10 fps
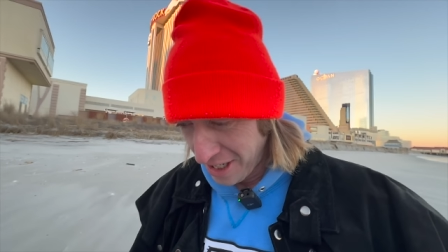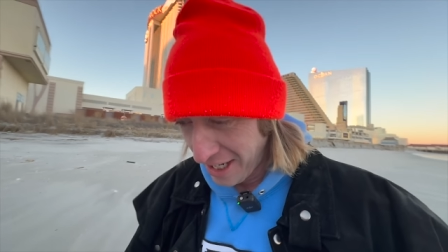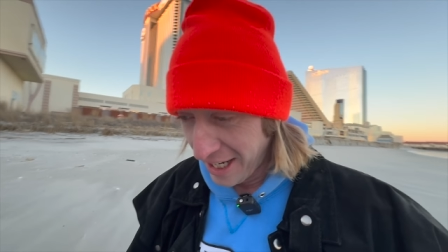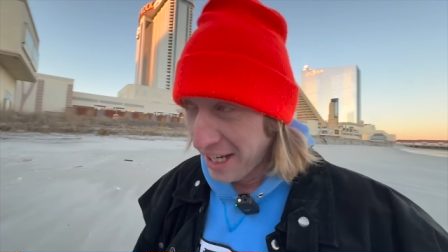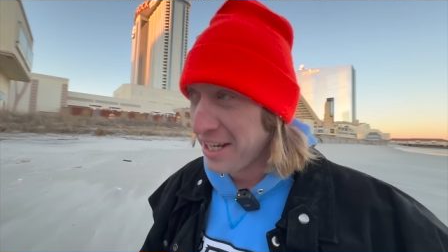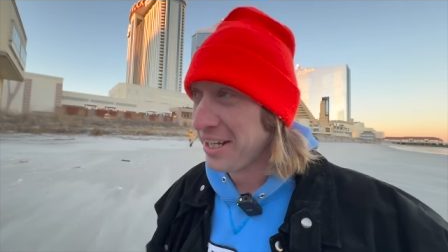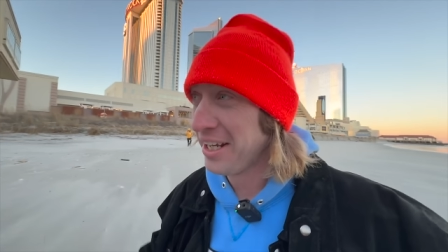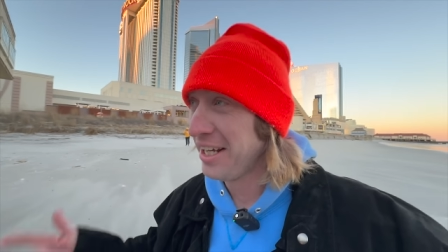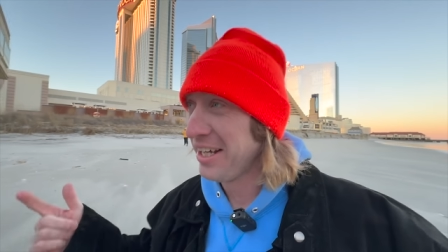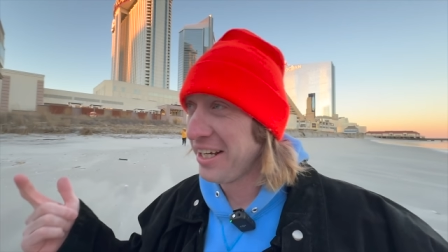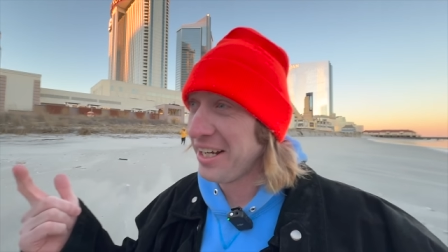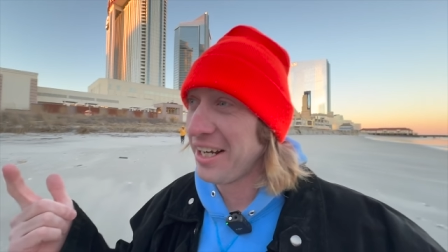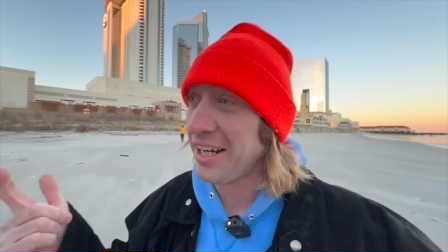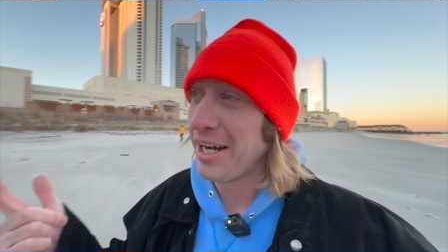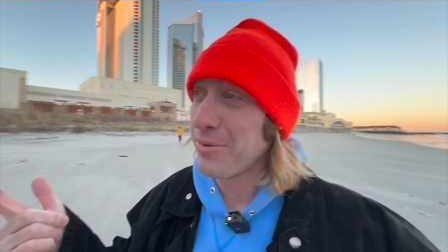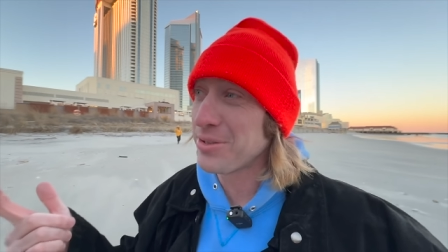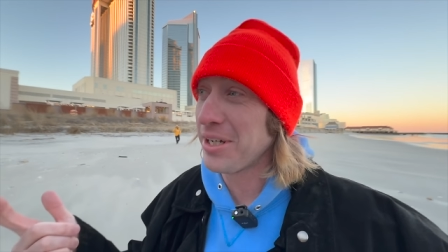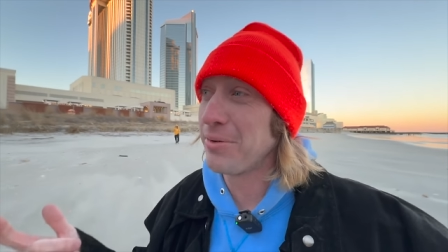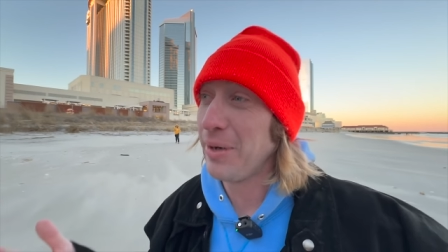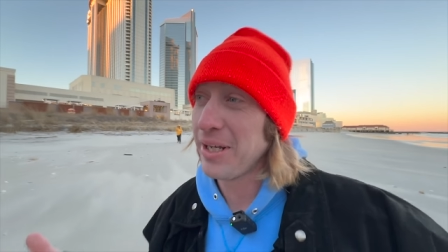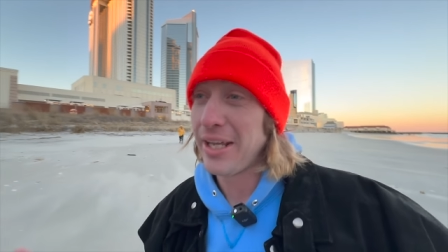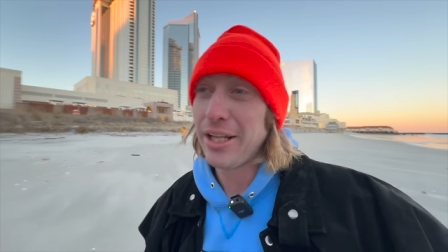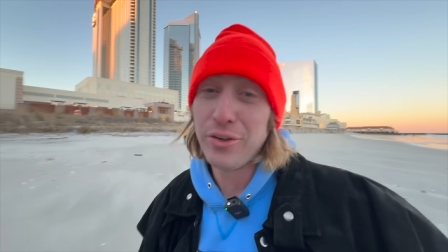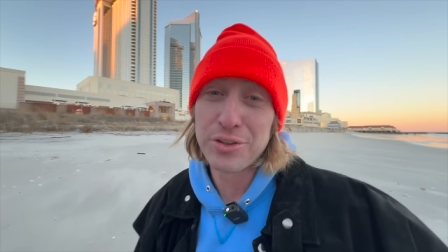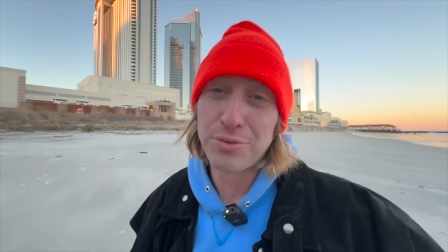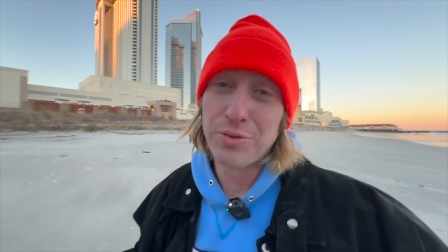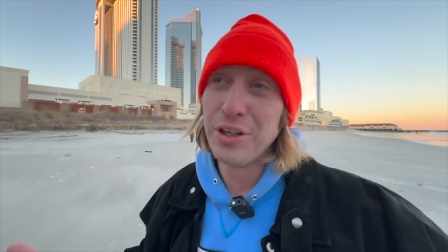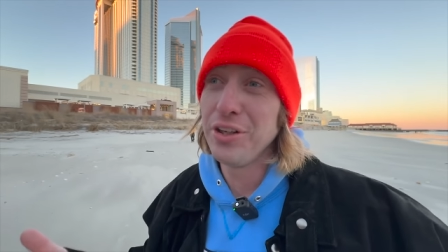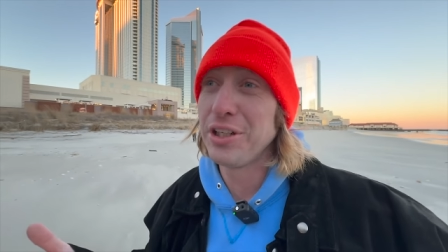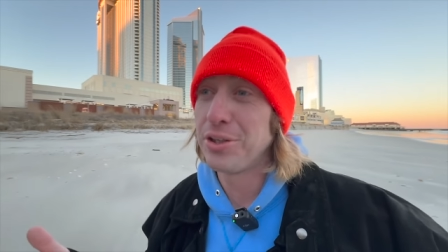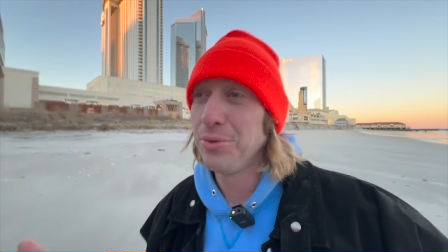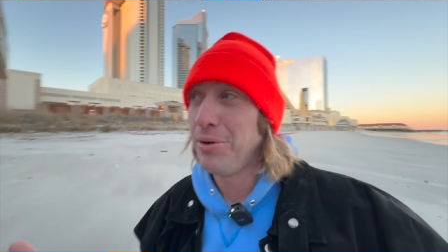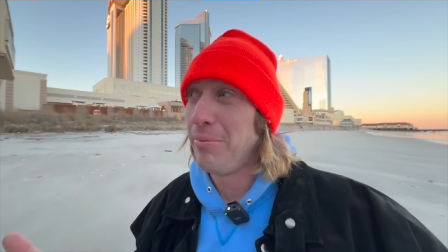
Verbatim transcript: And I was like, wow, that looks really cool.